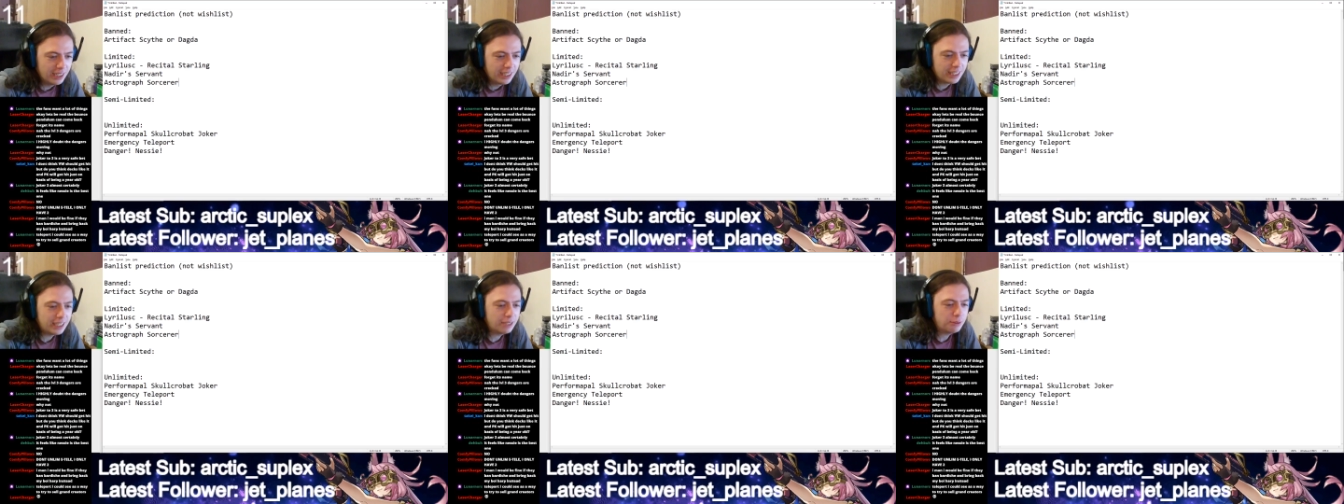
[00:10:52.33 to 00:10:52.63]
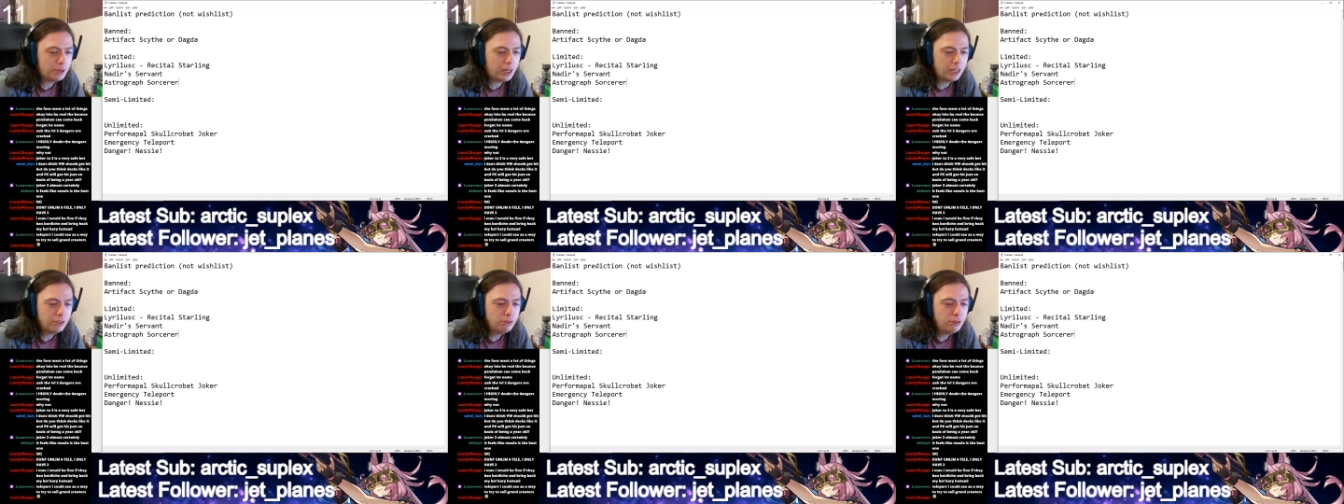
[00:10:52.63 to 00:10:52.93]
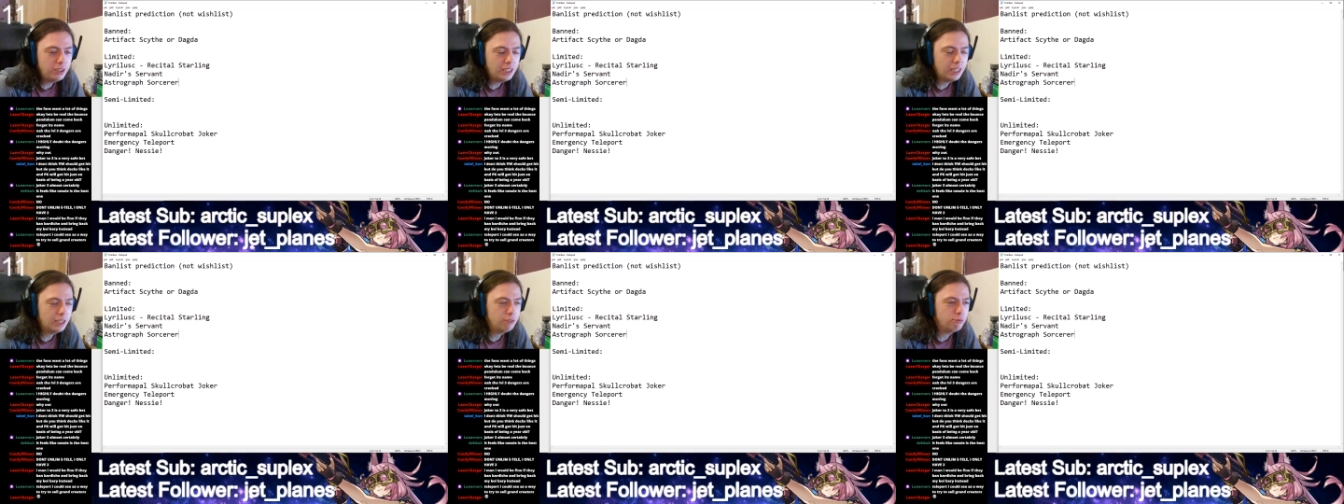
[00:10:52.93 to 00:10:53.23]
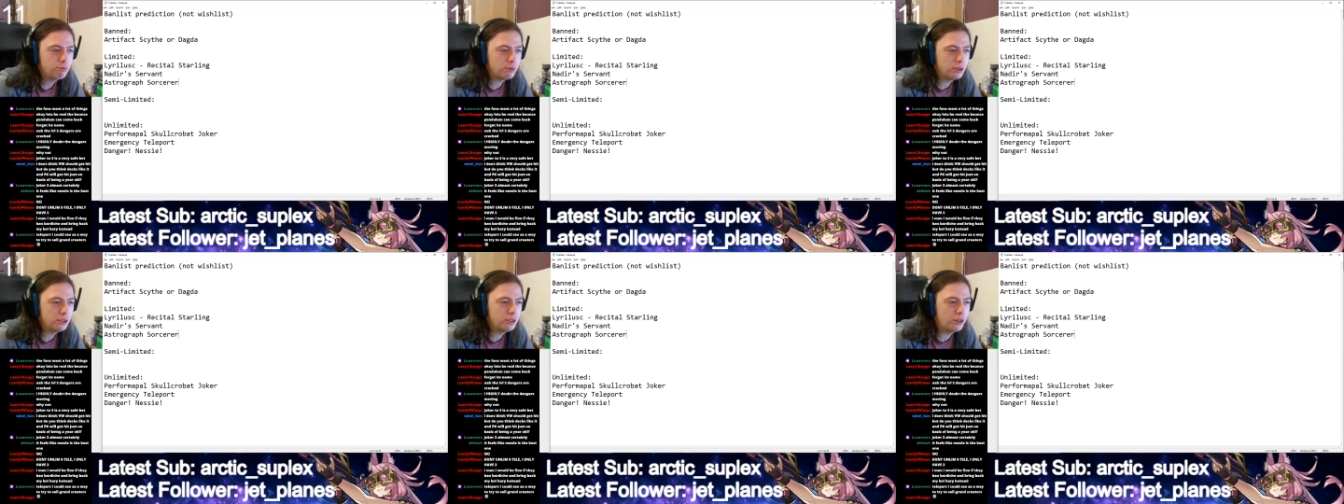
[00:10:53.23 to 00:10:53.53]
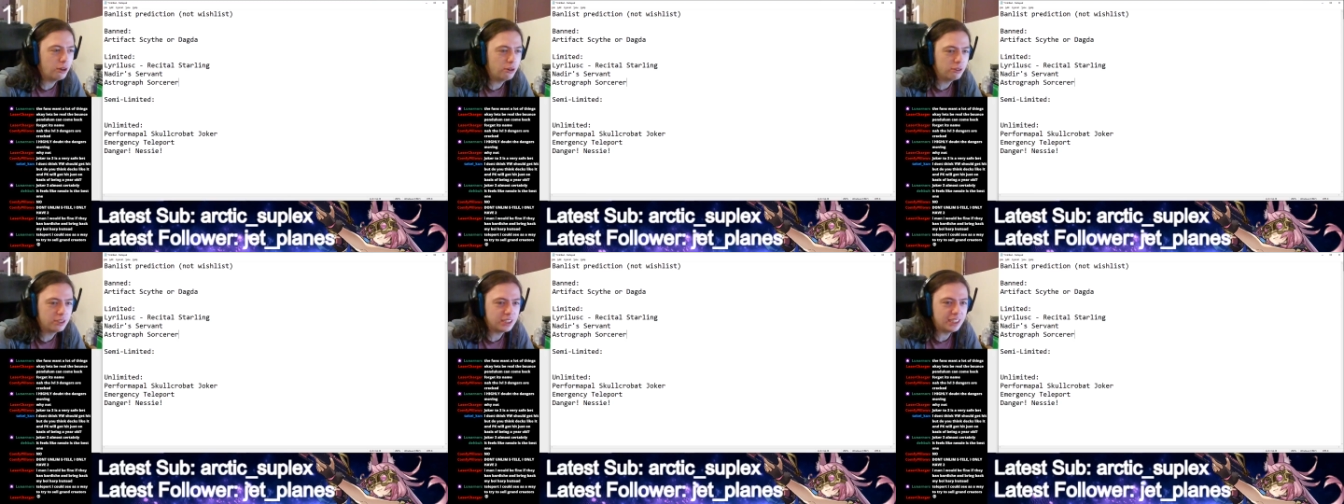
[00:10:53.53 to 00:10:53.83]
Yo, I only had 1
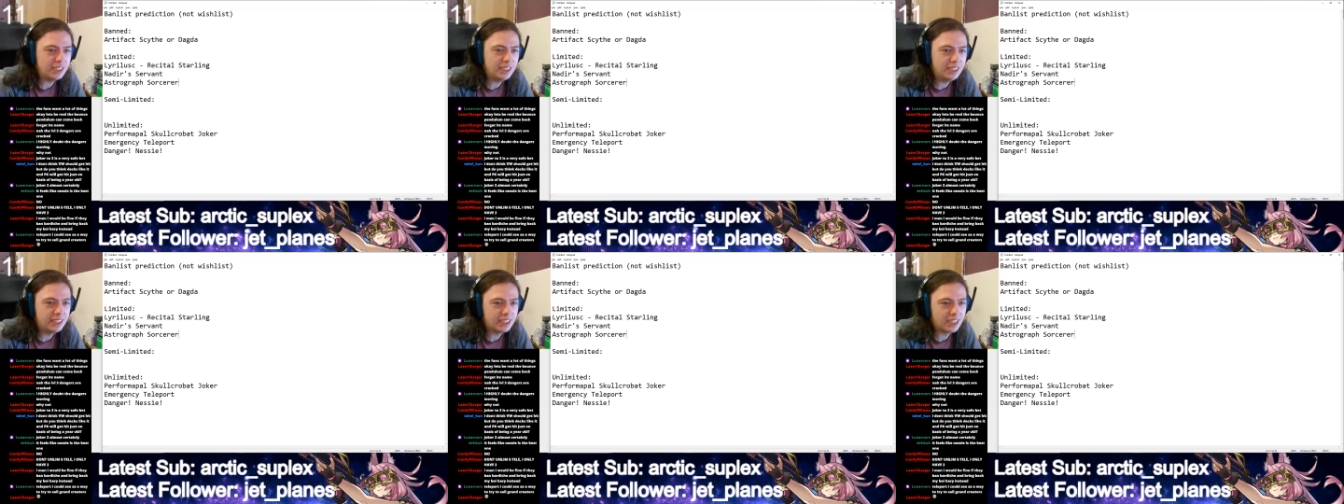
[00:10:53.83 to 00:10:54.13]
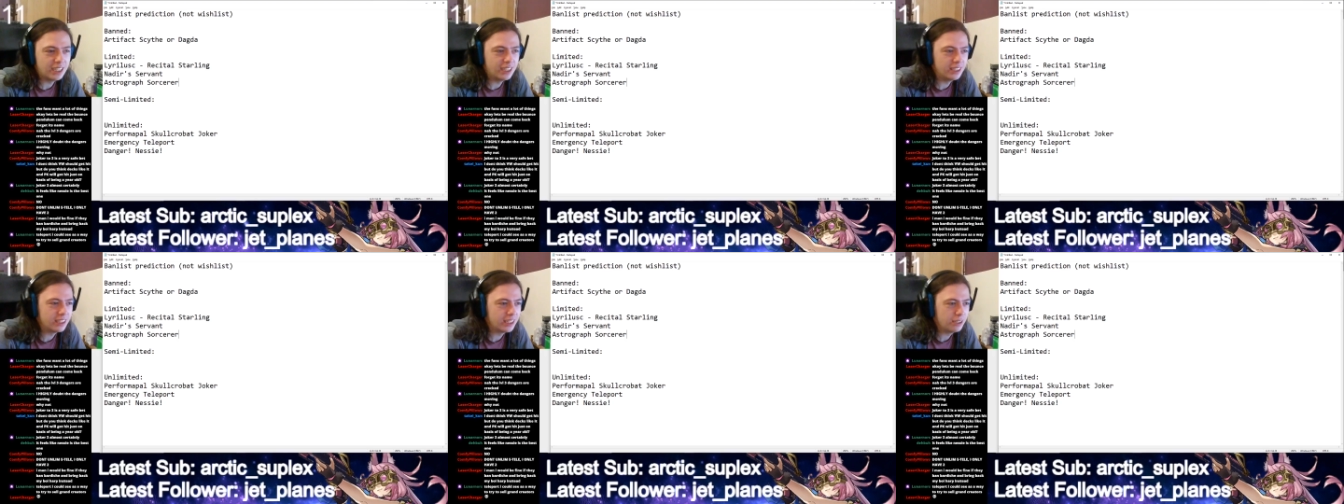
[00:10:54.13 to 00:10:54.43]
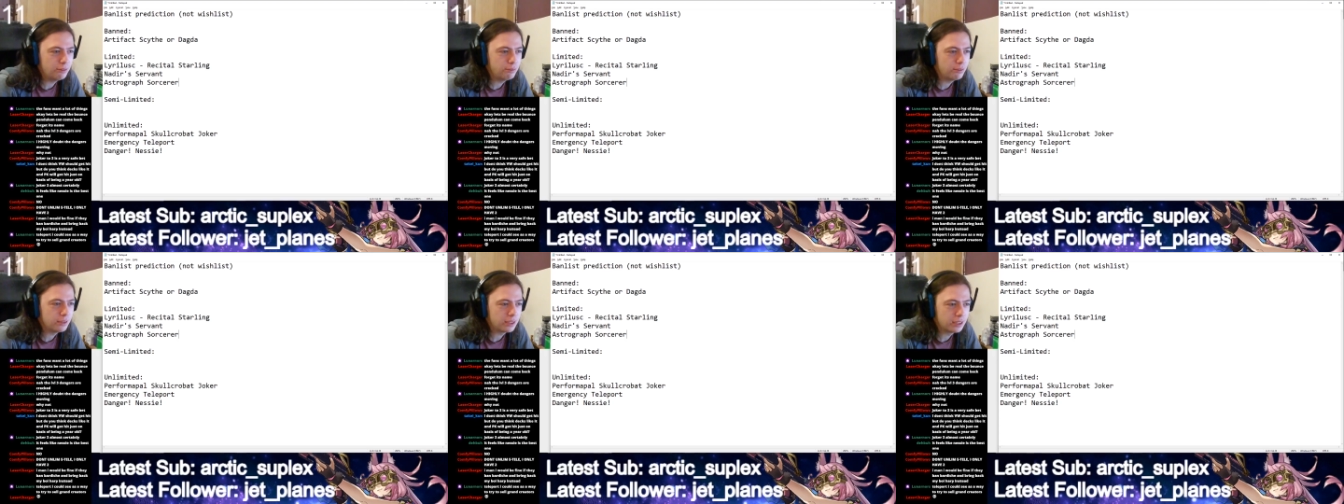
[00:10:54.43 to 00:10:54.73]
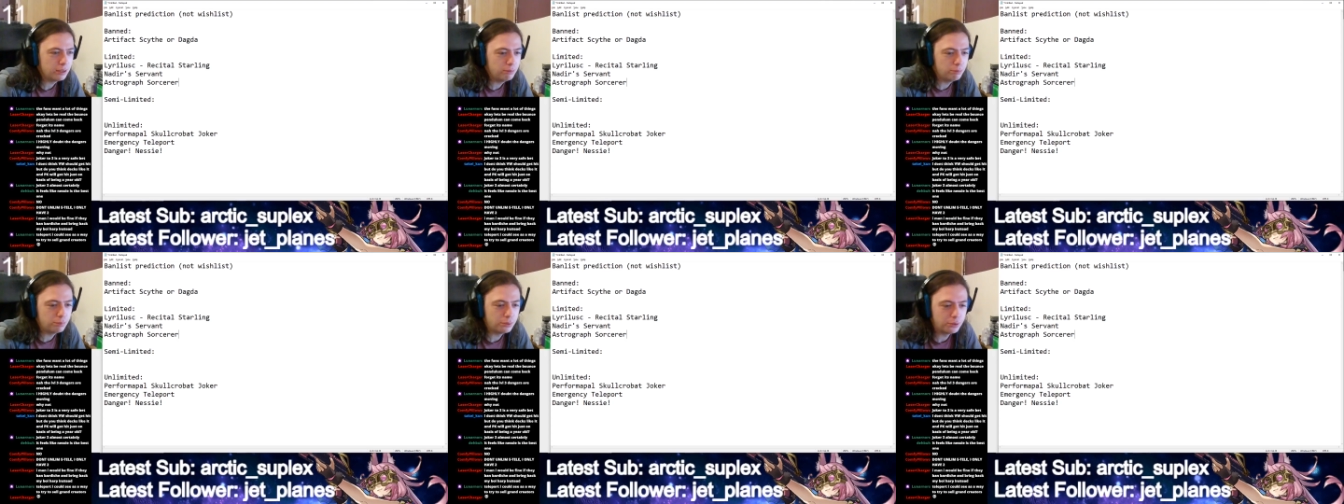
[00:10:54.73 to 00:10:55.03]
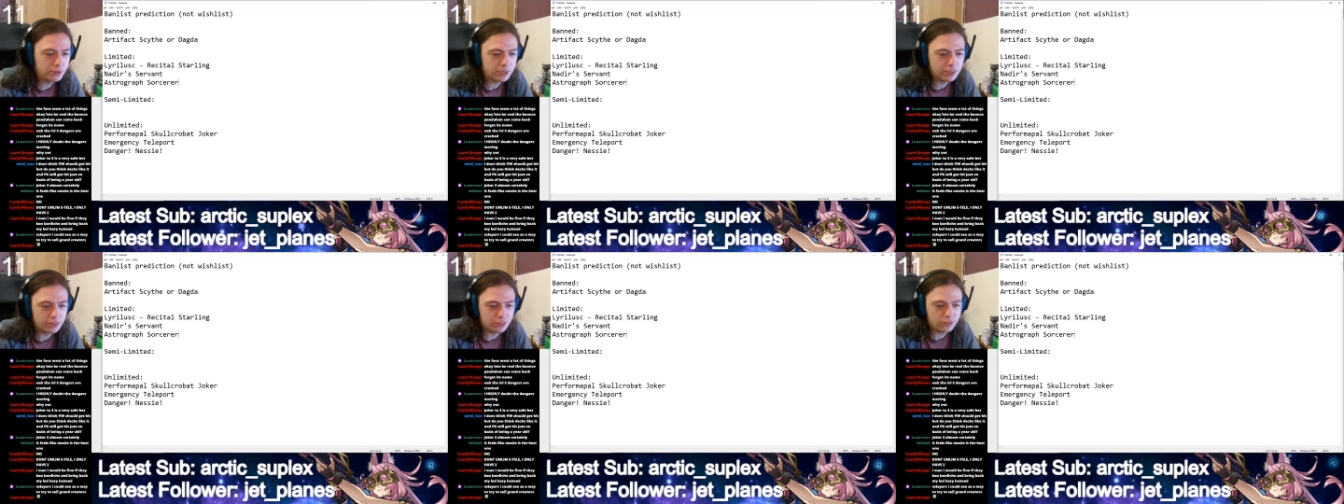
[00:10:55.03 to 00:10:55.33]
OG E-Tele and they fucking
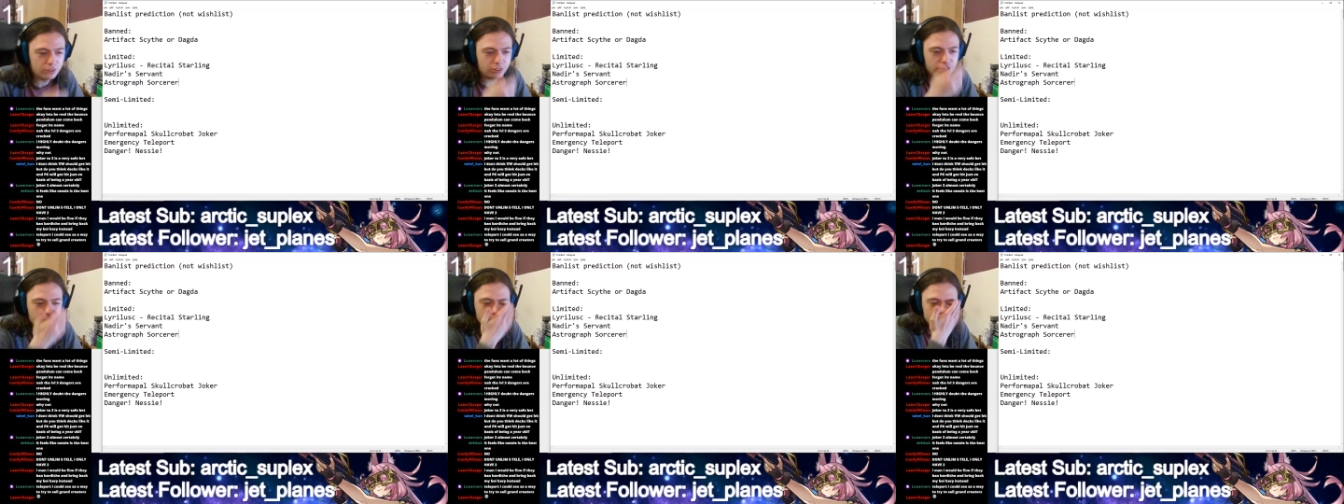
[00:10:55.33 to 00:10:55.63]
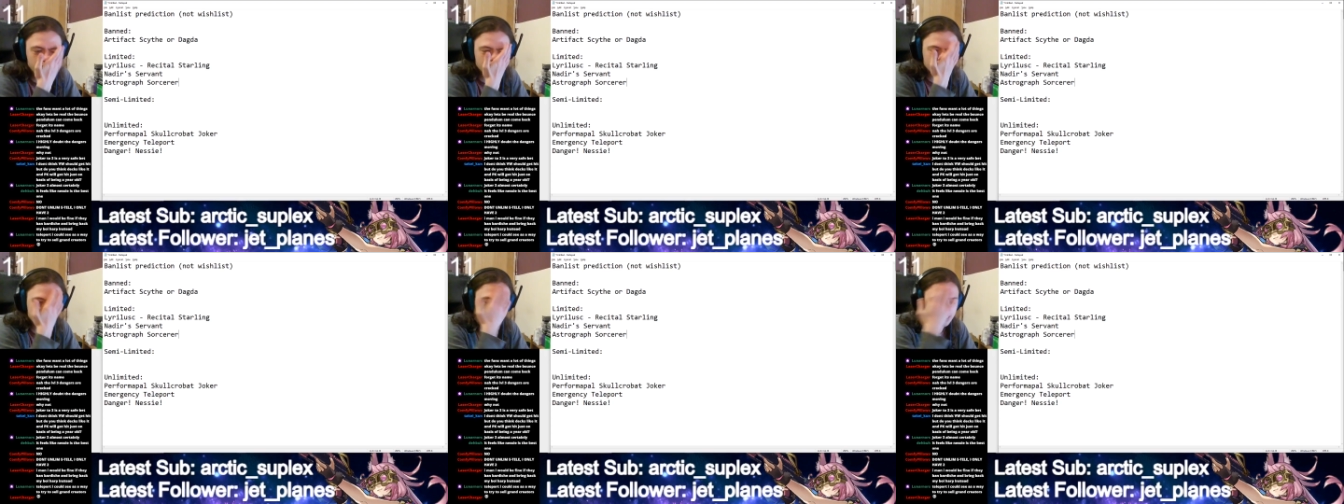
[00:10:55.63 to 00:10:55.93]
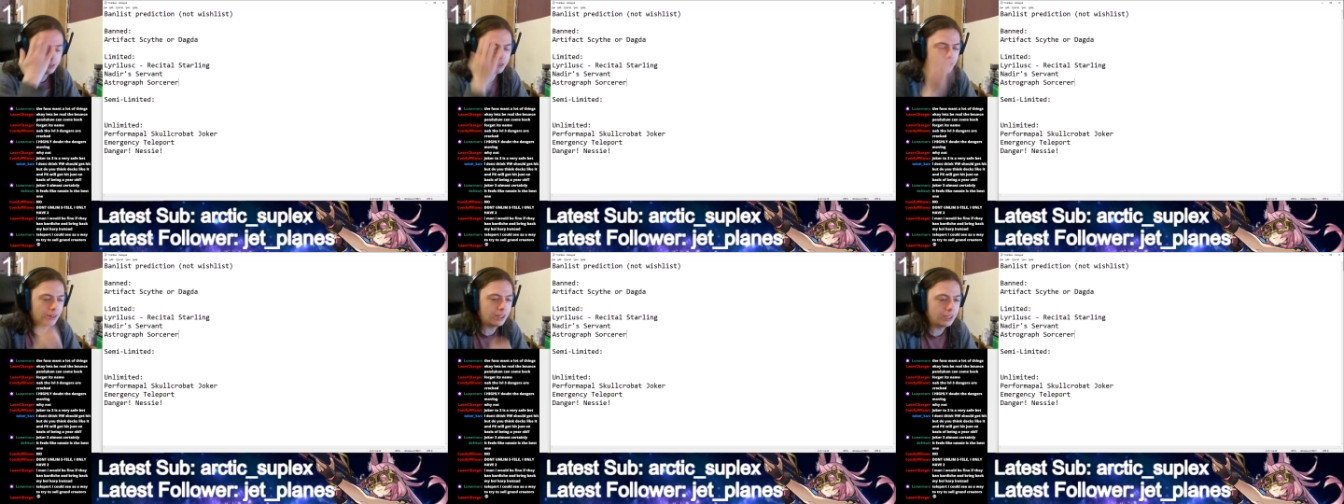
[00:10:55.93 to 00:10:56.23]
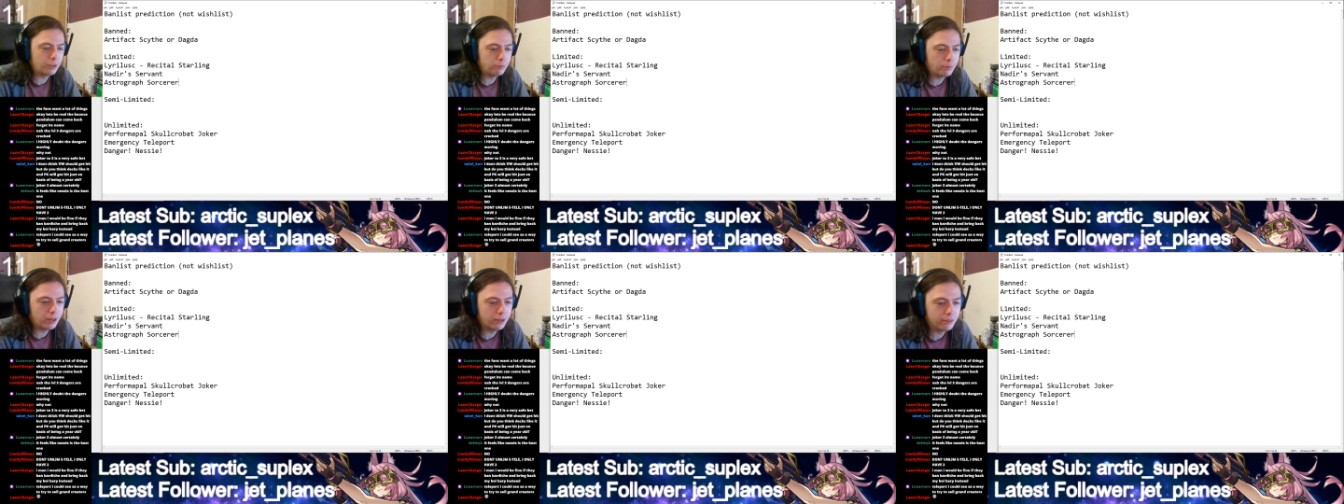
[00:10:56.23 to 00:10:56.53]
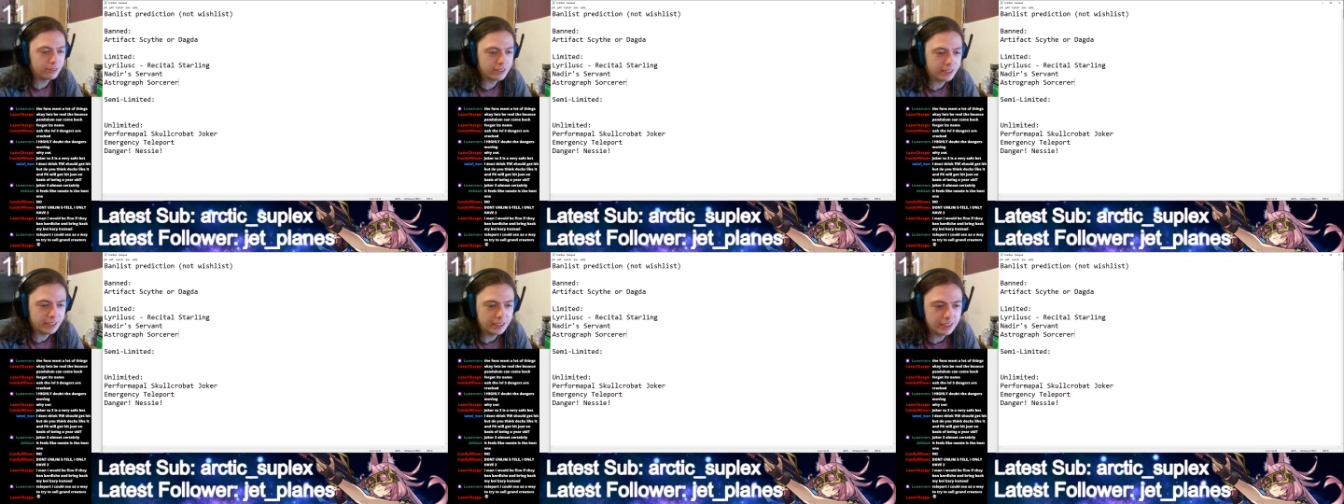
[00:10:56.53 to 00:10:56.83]
brought it to 2, so cry
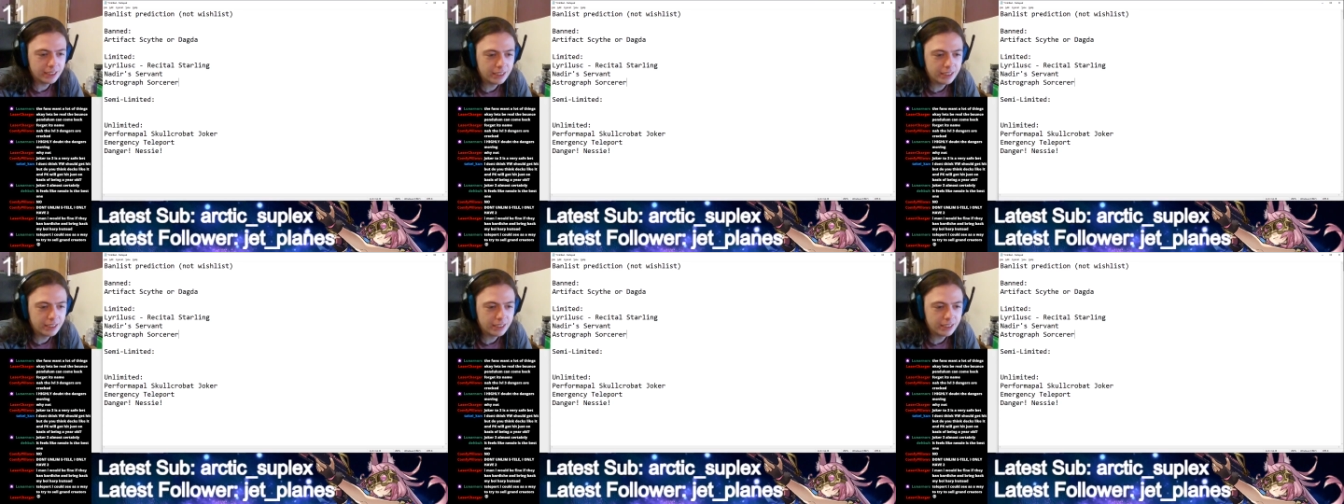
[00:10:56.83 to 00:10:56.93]
about it.